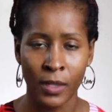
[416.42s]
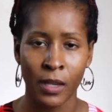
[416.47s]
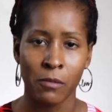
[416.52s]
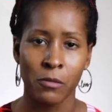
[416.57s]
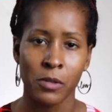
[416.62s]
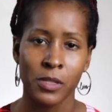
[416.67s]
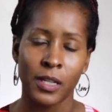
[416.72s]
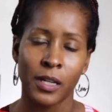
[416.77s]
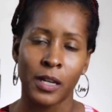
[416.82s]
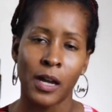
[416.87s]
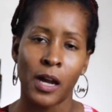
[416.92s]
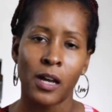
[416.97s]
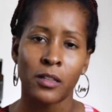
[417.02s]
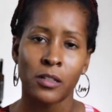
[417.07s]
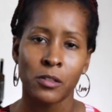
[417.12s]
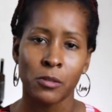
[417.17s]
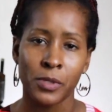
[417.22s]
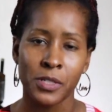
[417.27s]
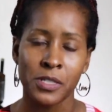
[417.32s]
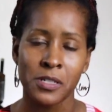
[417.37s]
And what the
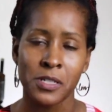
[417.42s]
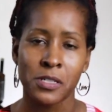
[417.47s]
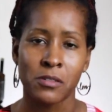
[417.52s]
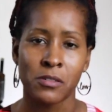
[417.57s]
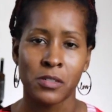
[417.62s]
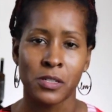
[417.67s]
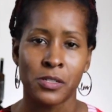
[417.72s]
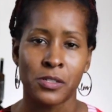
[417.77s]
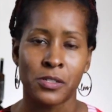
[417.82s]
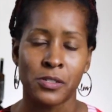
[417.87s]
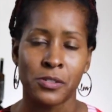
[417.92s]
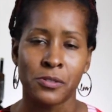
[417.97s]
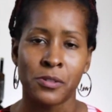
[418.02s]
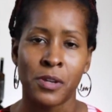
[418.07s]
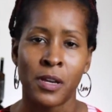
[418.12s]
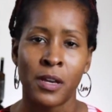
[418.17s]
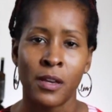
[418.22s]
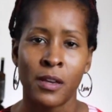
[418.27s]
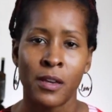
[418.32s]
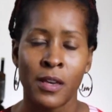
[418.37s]
color wheel is going to
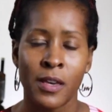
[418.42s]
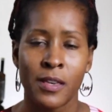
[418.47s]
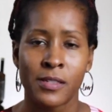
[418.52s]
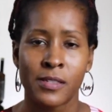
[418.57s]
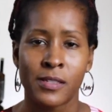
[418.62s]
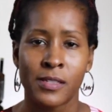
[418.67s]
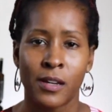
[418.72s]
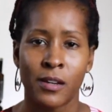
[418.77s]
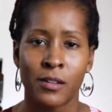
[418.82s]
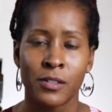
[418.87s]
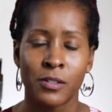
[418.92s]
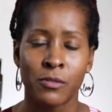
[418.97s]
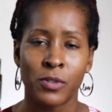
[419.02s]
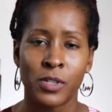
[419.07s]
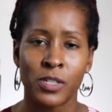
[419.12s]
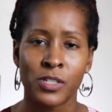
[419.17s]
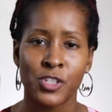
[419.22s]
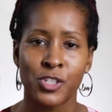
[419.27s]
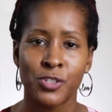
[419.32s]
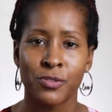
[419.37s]
do is tell you,
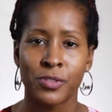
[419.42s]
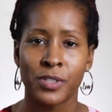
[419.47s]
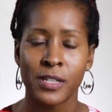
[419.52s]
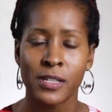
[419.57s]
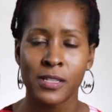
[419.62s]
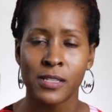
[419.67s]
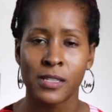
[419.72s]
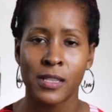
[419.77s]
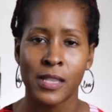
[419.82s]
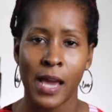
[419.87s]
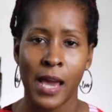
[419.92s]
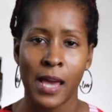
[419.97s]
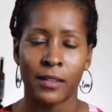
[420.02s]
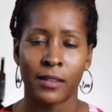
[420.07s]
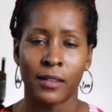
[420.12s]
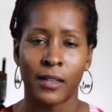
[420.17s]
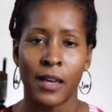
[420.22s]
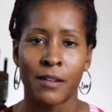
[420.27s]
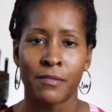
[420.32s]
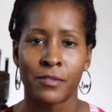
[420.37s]
once you get to
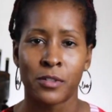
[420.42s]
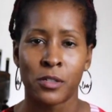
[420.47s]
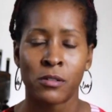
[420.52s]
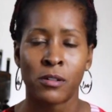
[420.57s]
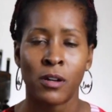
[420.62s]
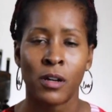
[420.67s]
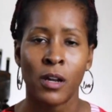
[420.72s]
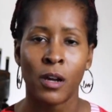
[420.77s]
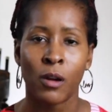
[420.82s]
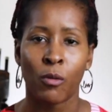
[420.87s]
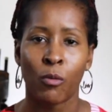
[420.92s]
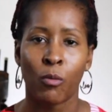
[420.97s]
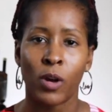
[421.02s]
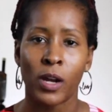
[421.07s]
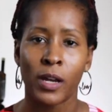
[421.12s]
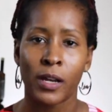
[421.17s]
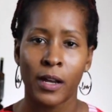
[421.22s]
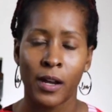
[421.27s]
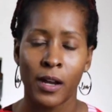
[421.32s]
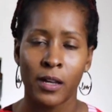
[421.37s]
that level, what